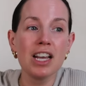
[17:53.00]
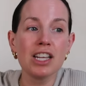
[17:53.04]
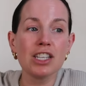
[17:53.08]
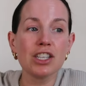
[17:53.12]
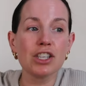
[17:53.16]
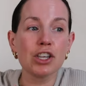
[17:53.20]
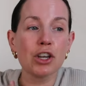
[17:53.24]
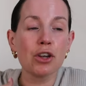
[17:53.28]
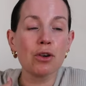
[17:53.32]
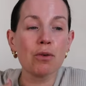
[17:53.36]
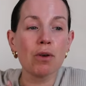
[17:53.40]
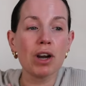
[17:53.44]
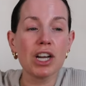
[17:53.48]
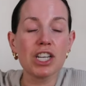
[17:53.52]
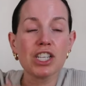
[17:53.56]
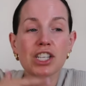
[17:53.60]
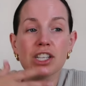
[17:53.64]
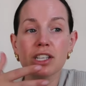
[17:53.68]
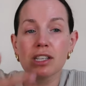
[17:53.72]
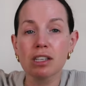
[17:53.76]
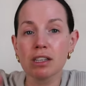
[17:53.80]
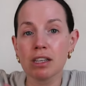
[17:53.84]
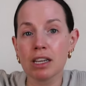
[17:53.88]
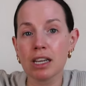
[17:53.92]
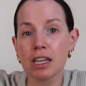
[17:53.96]
So I
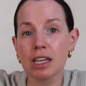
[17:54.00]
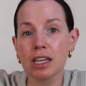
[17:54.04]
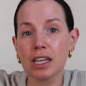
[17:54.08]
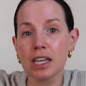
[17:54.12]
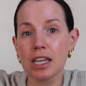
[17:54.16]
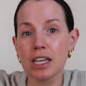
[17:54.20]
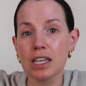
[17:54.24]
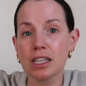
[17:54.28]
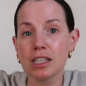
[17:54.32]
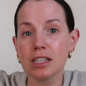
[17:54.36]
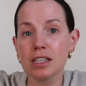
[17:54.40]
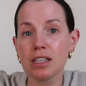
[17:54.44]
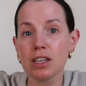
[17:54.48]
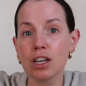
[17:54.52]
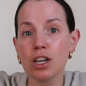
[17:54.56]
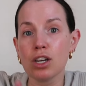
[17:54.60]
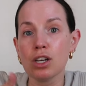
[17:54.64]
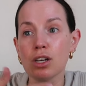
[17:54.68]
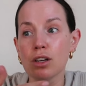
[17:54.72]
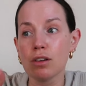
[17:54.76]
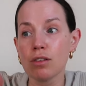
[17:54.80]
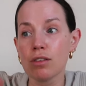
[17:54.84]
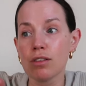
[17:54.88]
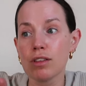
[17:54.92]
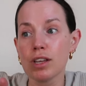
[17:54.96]
just think it's a
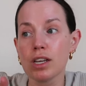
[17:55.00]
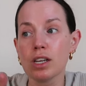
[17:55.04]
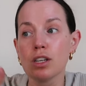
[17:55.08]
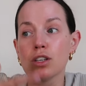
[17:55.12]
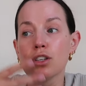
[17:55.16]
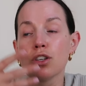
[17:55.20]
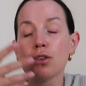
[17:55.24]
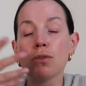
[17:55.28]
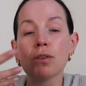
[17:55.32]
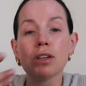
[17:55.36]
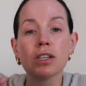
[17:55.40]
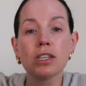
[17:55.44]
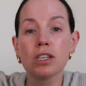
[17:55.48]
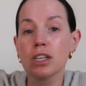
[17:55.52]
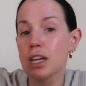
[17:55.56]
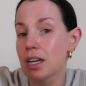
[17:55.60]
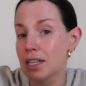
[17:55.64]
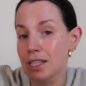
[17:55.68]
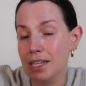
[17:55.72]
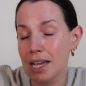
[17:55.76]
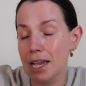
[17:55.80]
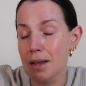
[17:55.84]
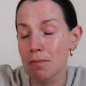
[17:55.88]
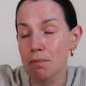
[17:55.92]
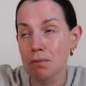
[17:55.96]
good thing to
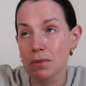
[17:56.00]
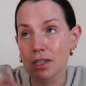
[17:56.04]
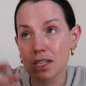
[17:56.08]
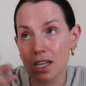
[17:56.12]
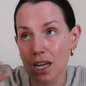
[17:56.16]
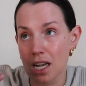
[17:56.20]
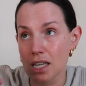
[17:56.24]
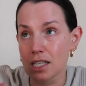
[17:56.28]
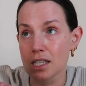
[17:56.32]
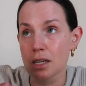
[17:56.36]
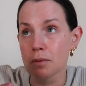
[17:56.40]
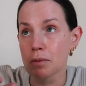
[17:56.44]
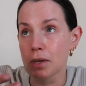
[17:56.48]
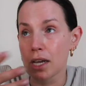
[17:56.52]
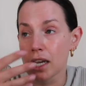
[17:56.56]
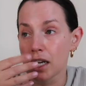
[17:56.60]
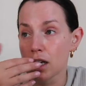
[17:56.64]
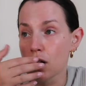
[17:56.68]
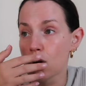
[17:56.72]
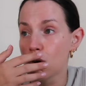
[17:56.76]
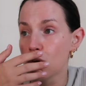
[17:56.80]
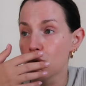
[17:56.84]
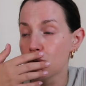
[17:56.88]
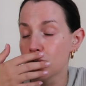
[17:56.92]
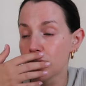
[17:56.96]
attempt as I'm
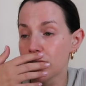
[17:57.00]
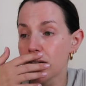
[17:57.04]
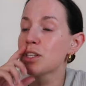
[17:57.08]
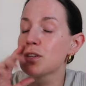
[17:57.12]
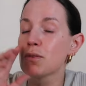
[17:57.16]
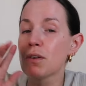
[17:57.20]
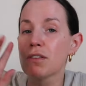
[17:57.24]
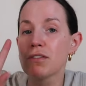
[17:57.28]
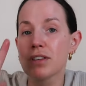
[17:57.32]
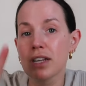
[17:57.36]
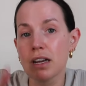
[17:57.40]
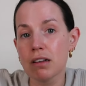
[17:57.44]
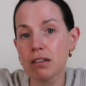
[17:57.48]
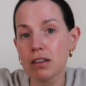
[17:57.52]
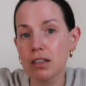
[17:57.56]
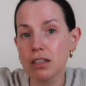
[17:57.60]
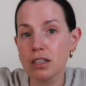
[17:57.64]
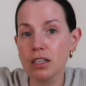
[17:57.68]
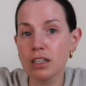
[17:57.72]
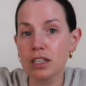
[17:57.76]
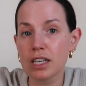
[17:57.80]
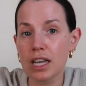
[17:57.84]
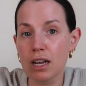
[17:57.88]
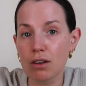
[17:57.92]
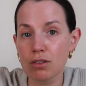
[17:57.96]
getting older. So I've
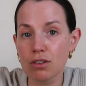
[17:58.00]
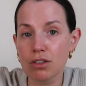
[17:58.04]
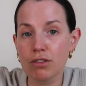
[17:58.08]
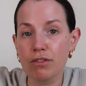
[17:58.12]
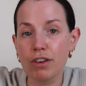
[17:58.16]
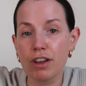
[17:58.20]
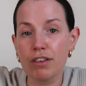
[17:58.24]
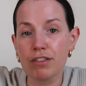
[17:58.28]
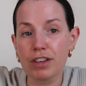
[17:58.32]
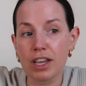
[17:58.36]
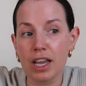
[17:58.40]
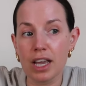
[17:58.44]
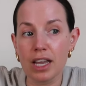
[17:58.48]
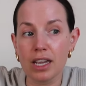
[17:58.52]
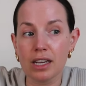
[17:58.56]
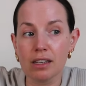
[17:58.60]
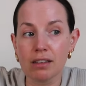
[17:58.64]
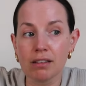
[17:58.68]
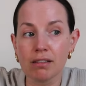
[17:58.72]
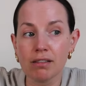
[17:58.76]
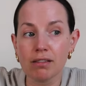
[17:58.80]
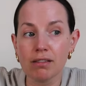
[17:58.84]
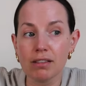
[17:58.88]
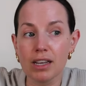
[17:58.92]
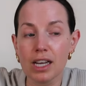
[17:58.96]
downloaded Couch to 5K
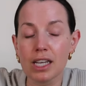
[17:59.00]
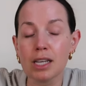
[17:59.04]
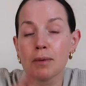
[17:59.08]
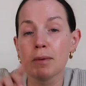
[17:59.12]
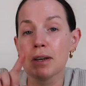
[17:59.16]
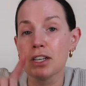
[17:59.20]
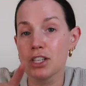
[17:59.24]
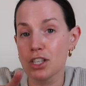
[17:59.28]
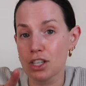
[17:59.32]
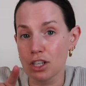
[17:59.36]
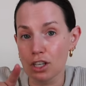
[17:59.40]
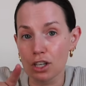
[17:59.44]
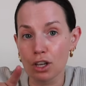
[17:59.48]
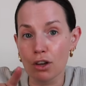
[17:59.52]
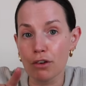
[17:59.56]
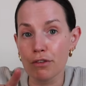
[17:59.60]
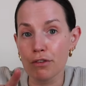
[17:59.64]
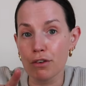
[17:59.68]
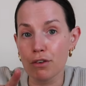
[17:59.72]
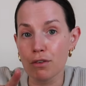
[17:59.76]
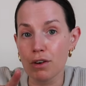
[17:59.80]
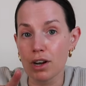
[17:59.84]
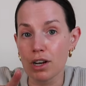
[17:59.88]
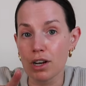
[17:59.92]
and I'm actually going to go for a